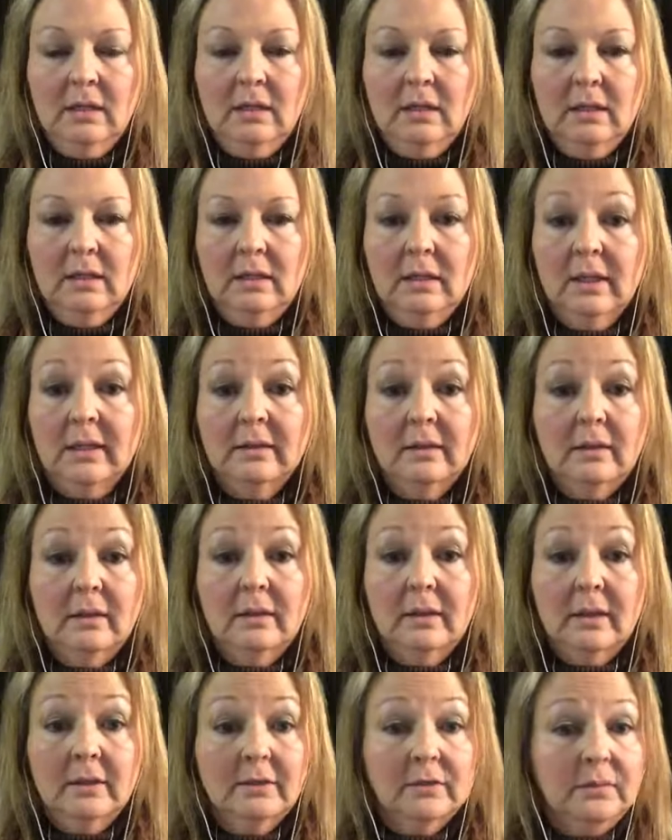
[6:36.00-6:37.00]
That's a,
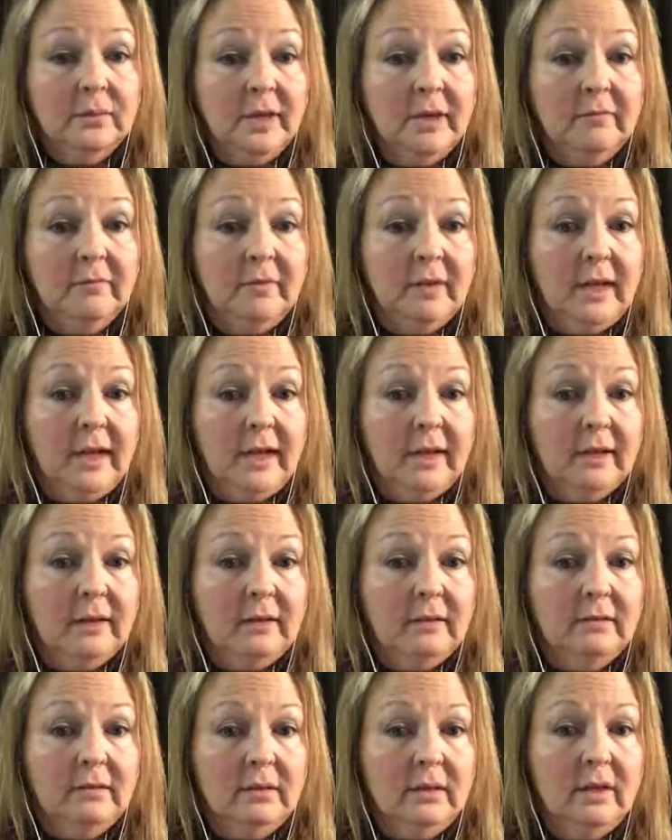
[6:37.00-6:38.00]
that's a red flag,
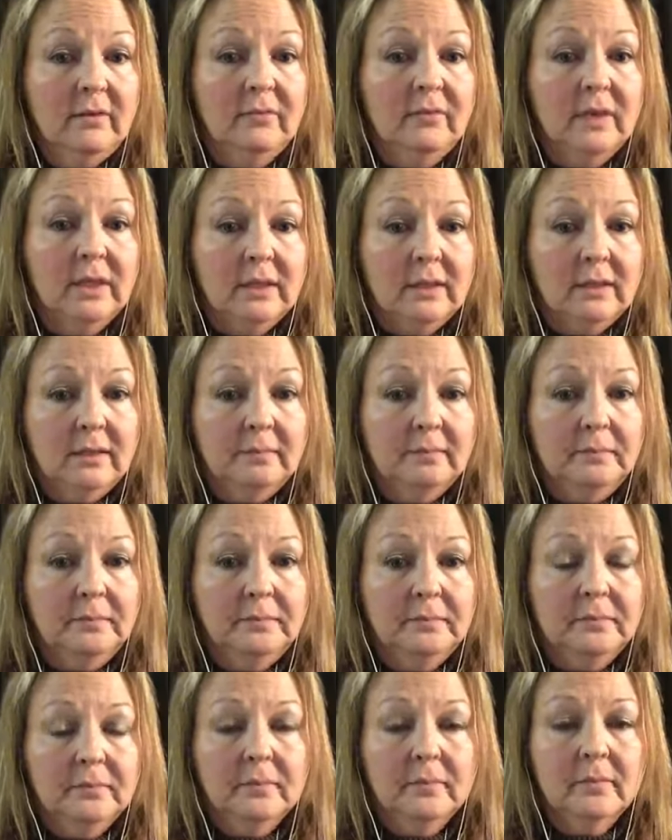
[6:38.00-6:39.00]
a victim.
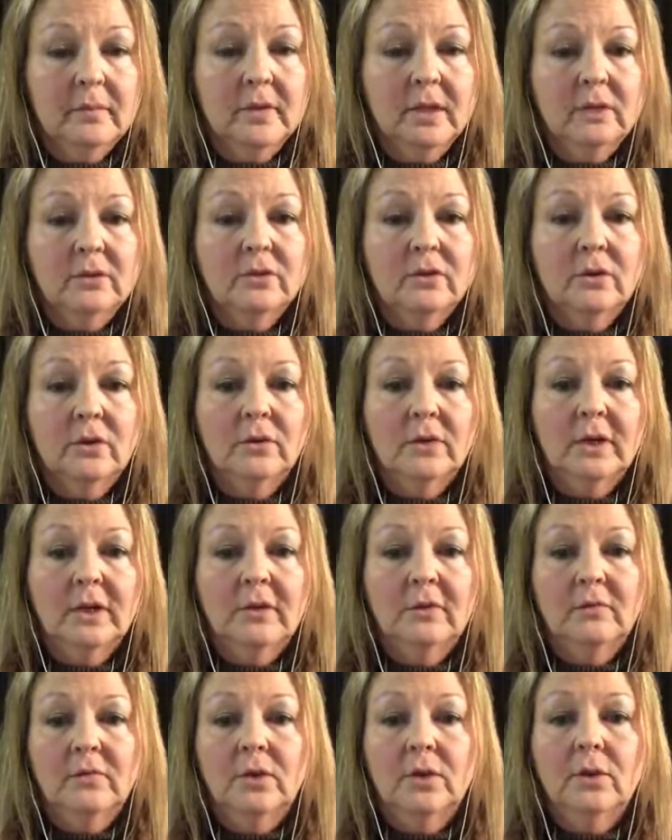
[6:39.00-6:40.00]
So if
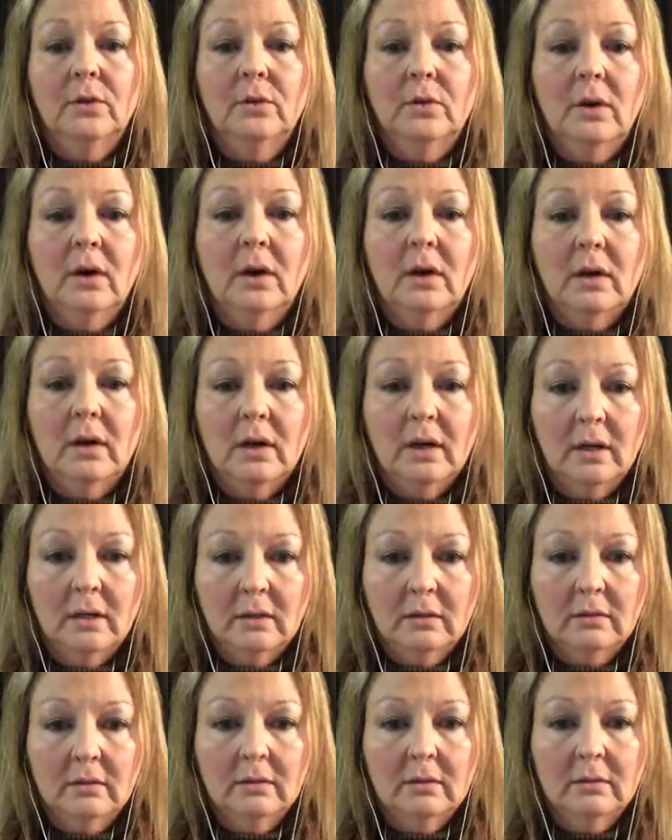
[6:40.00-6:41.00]
you are,
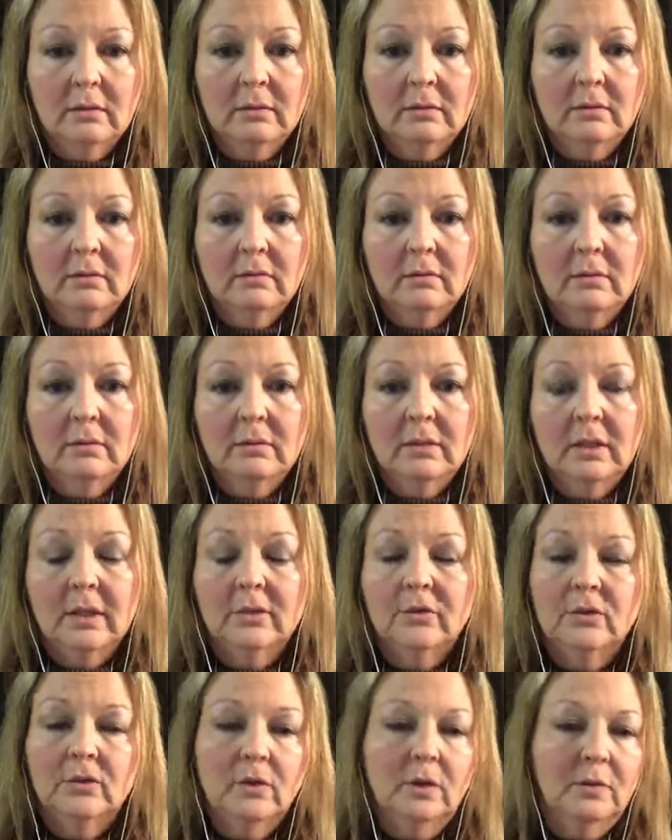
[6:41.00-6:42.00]
and
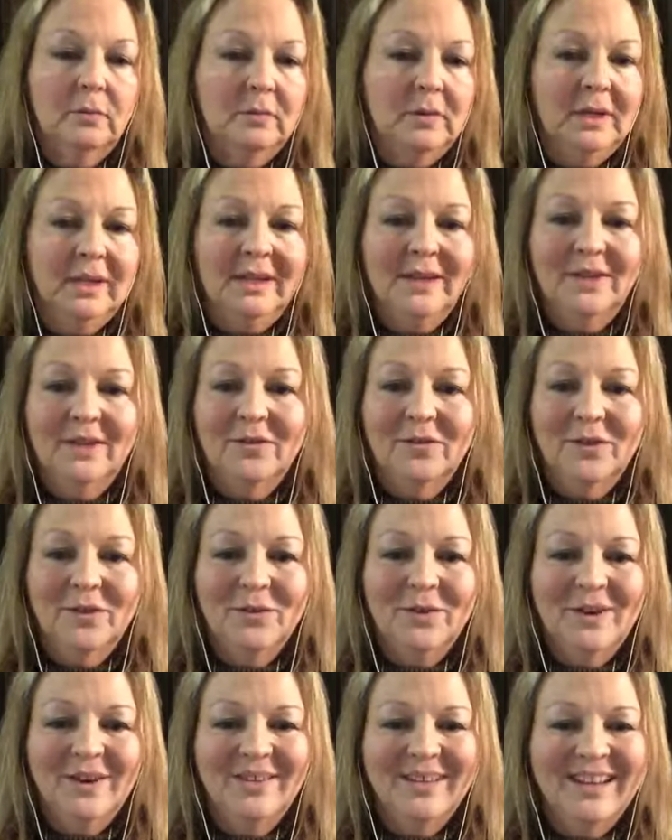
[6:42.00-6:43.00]
so many of you
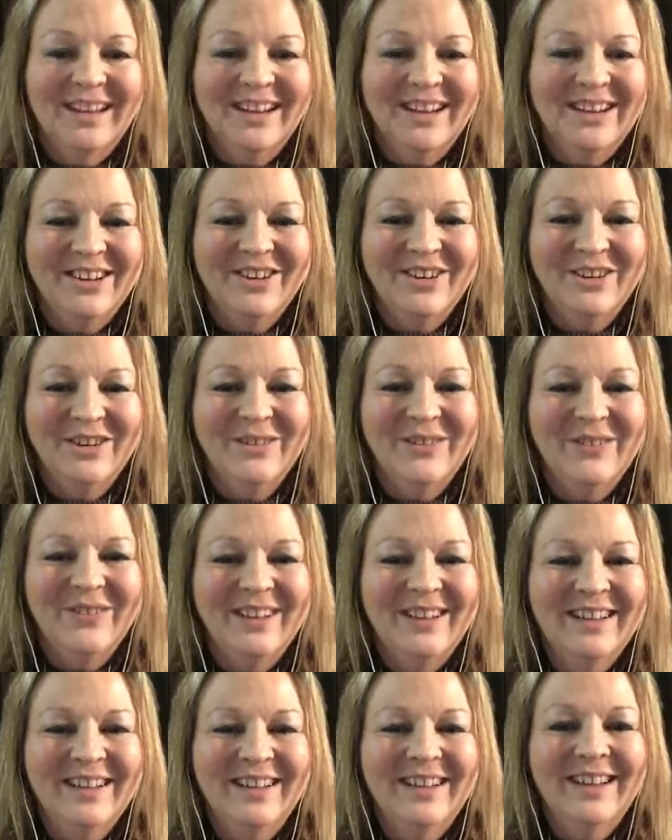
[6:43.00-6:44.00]
are that I know,
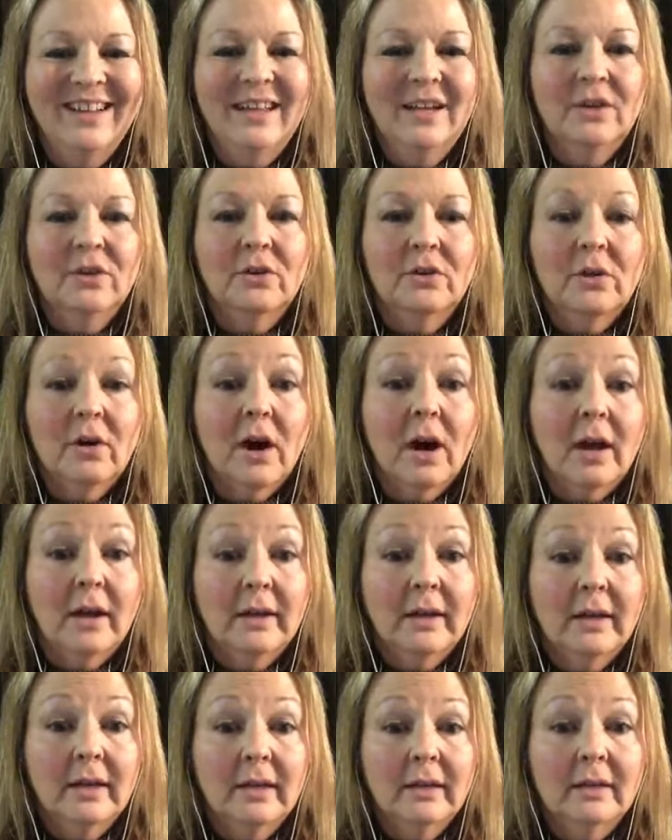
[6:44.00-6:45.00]

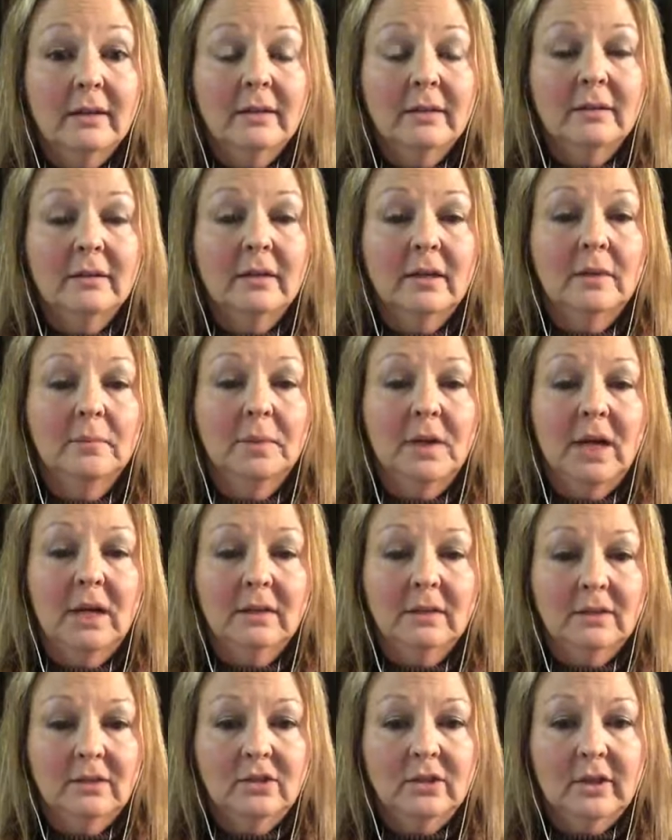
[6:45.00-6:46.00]
chronic
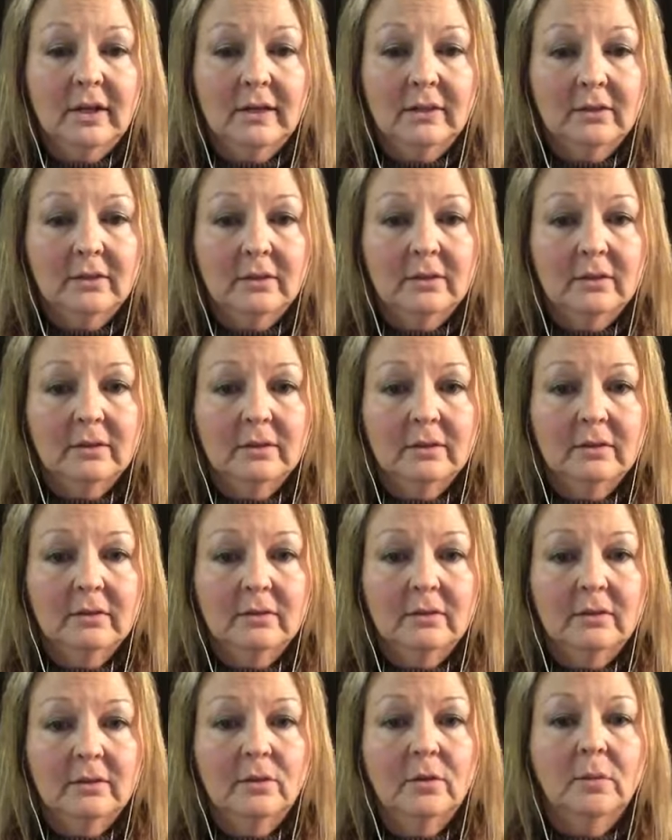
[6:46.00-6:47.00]
apologizers,
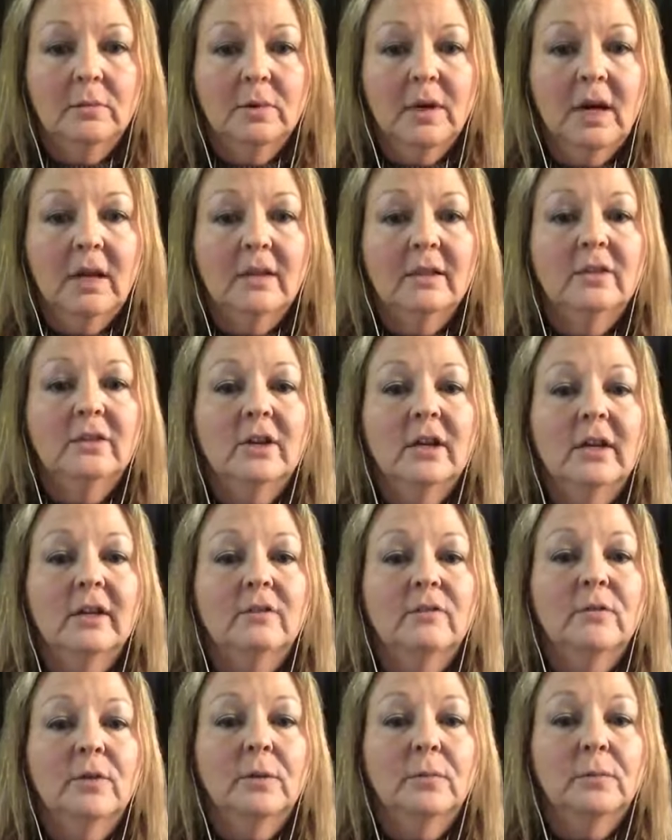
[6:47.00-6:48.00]
you apologize
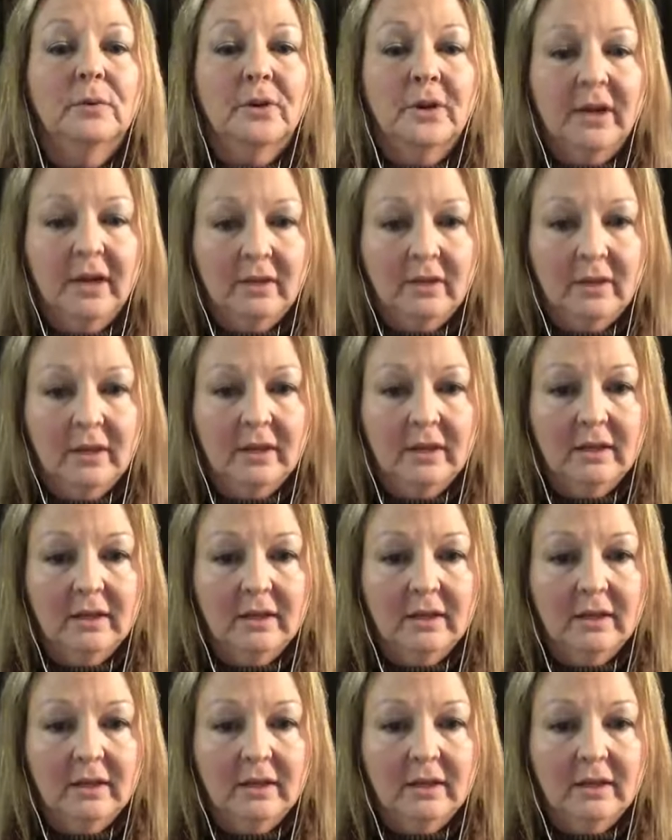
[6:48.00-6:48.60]
for breathing.